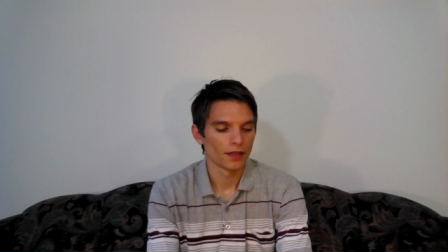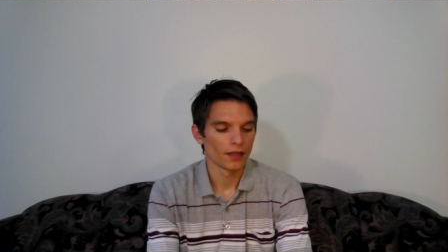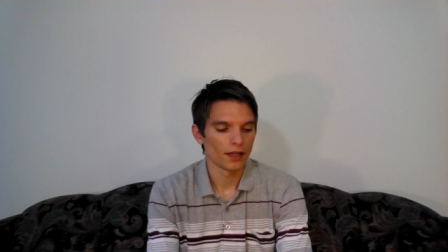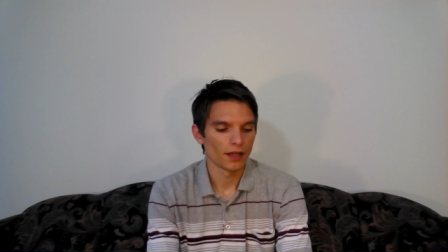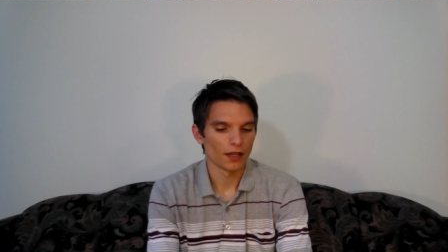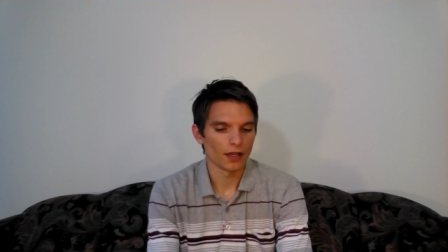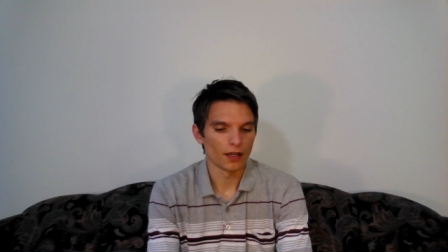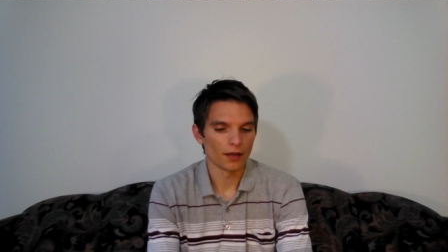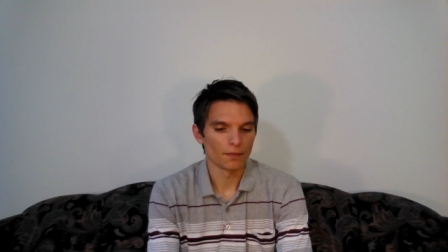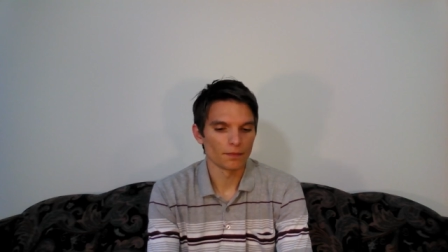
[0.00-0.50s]

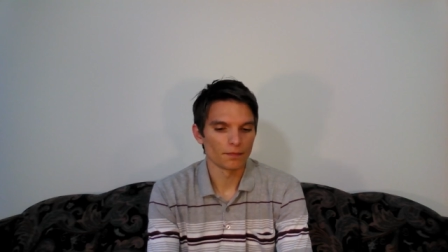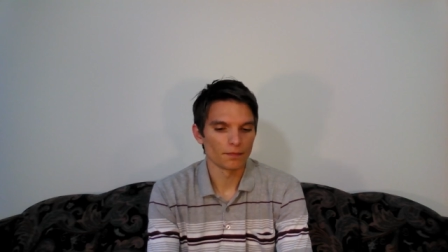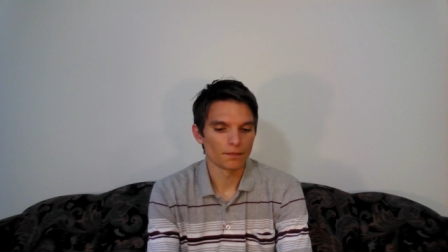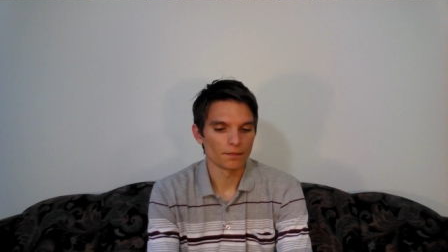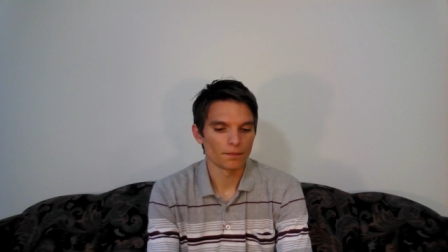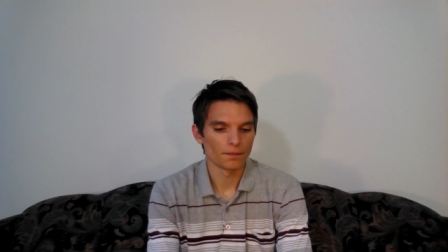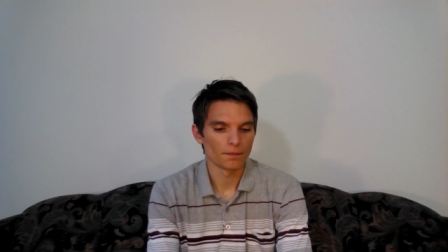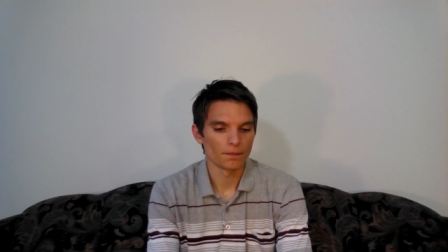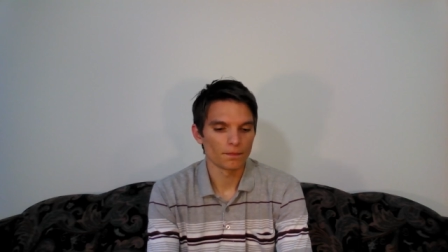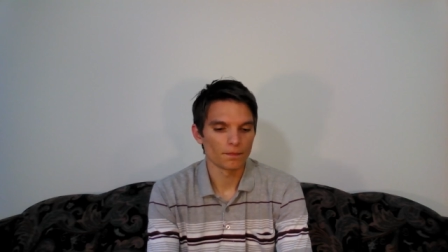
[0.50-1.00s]
Um,
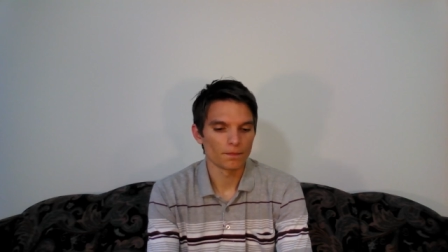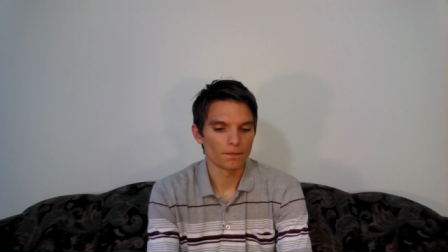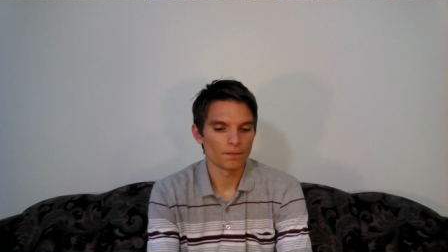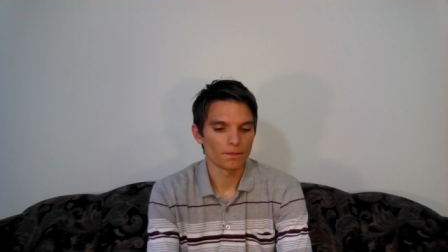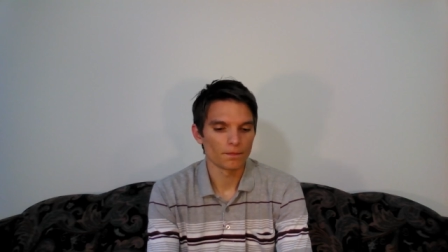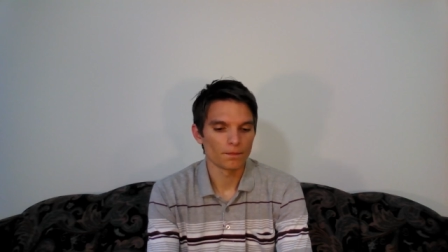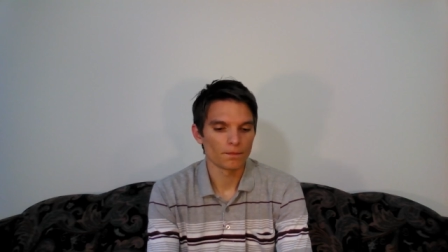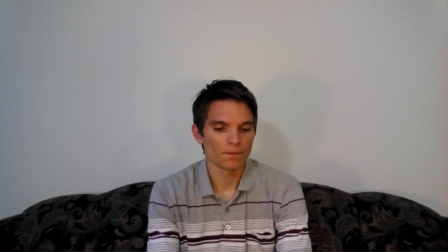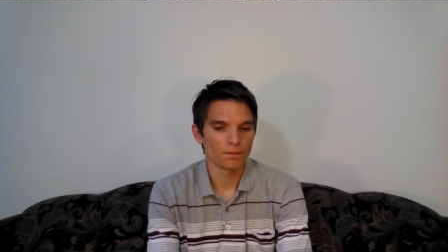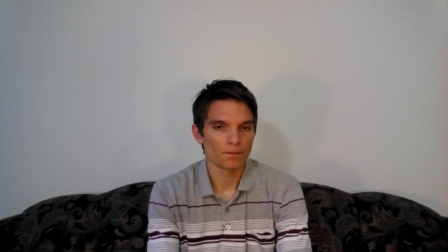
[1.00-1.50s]

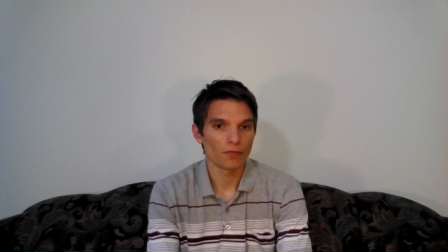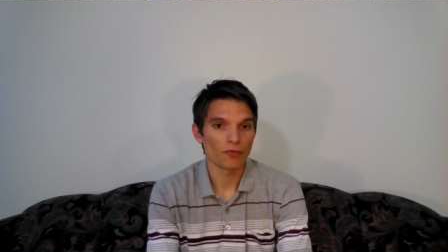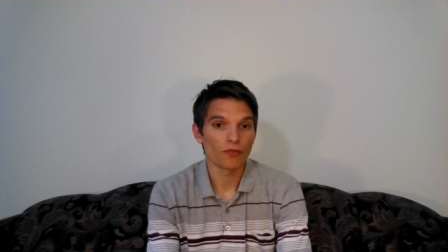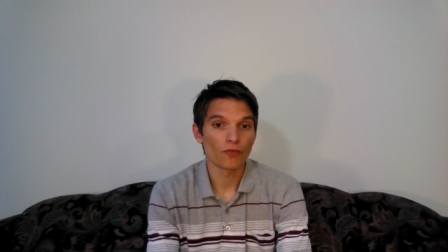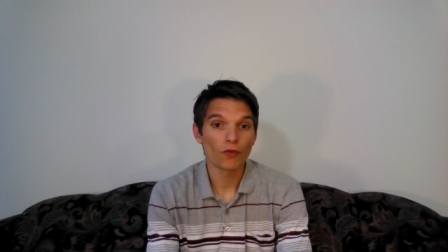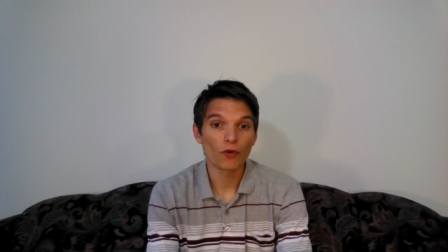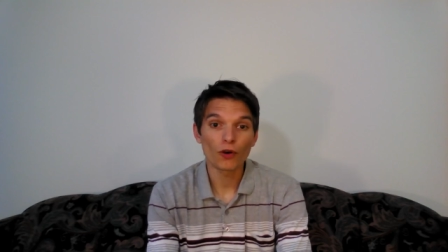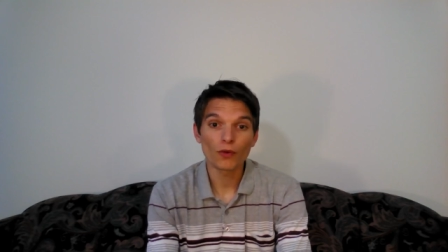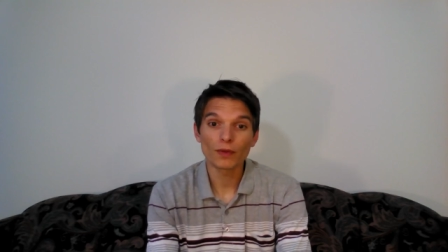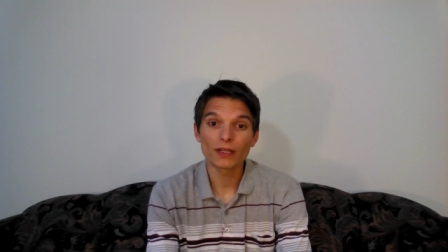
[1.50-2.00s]

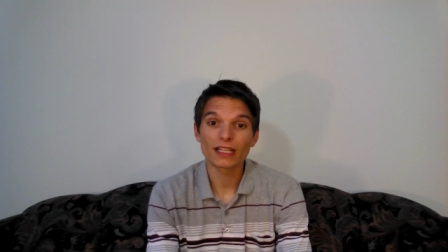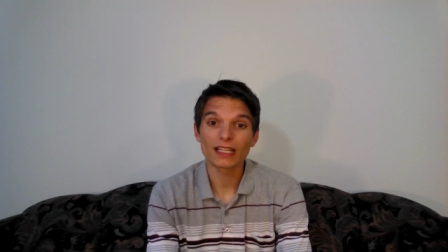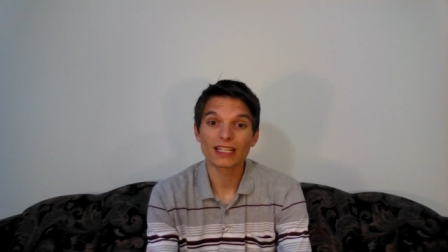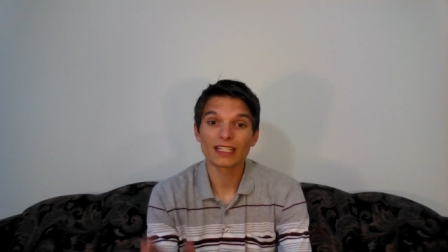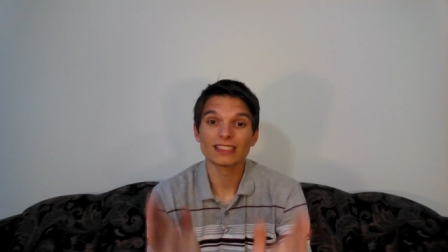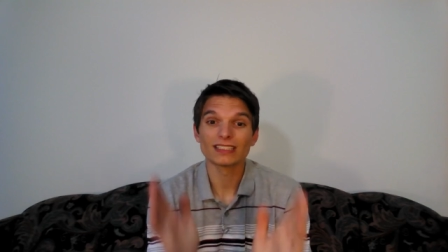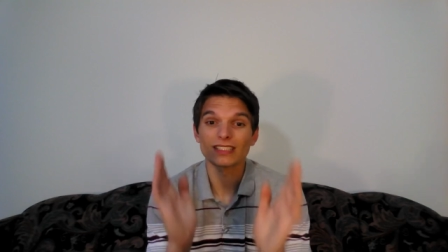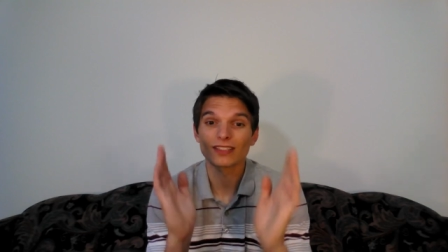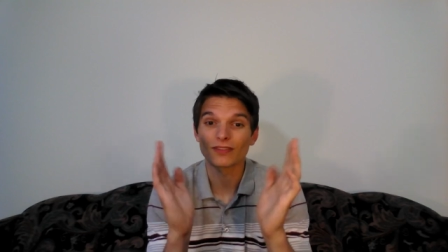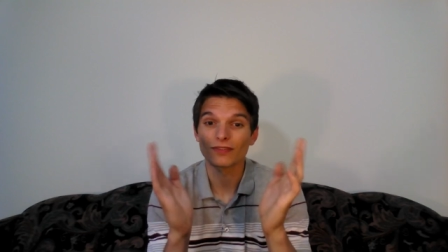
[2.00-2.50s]
before we get
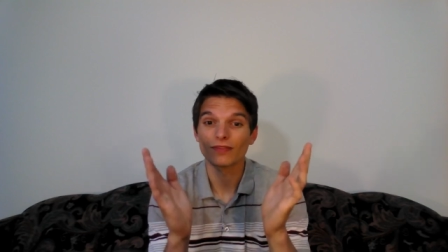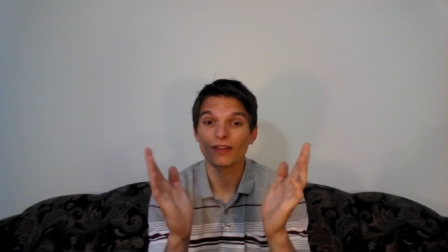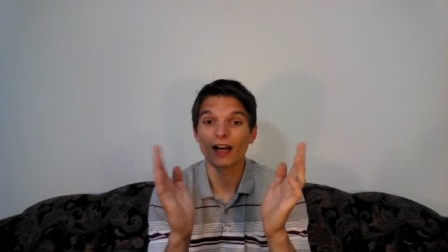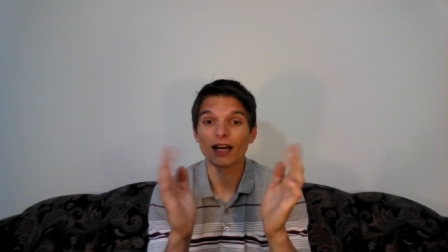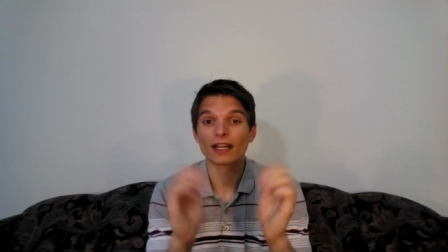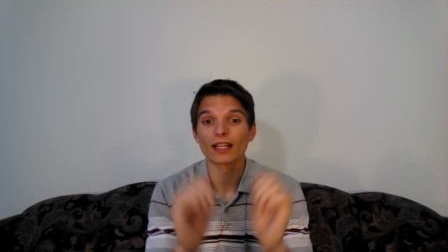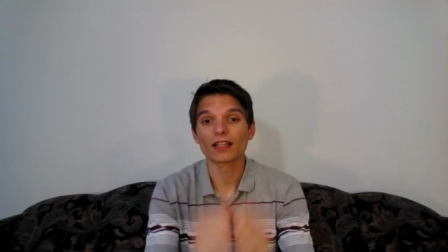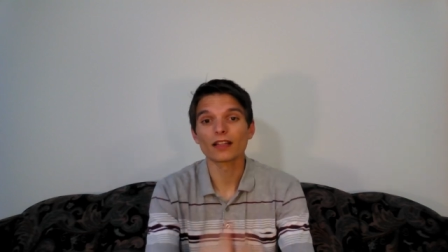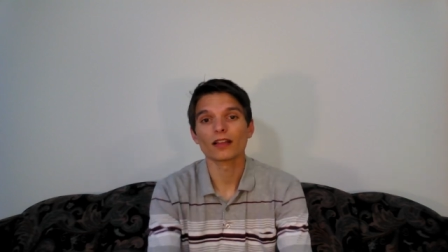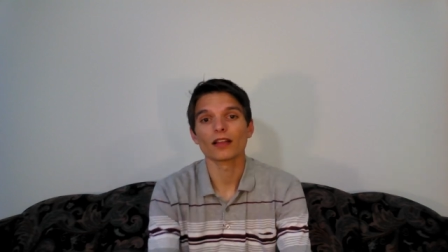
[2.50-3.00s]
into
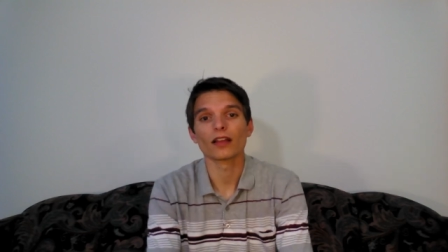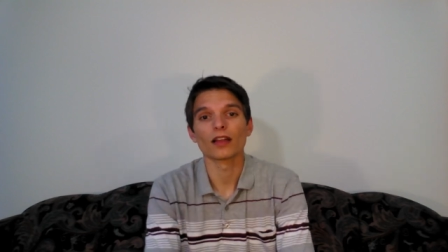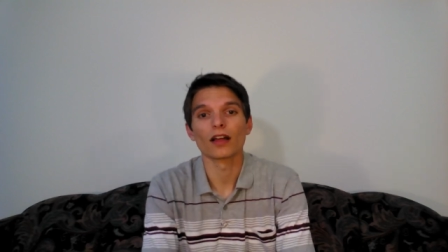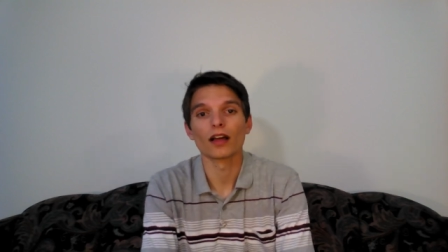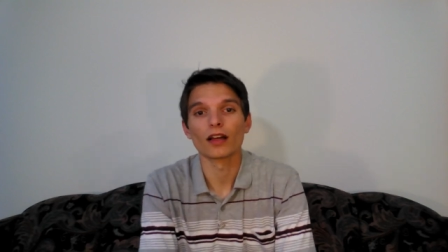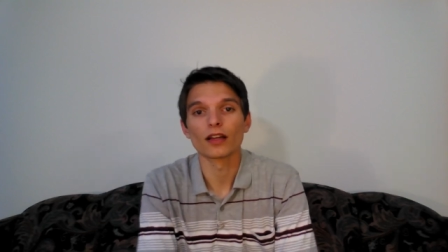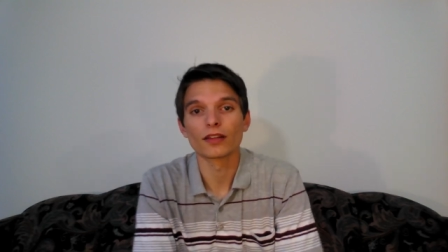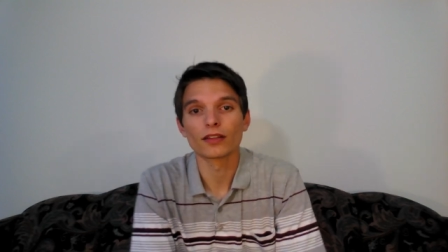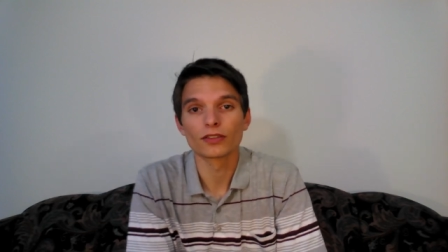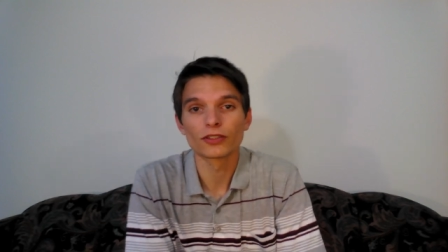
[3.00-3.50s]
defining uh,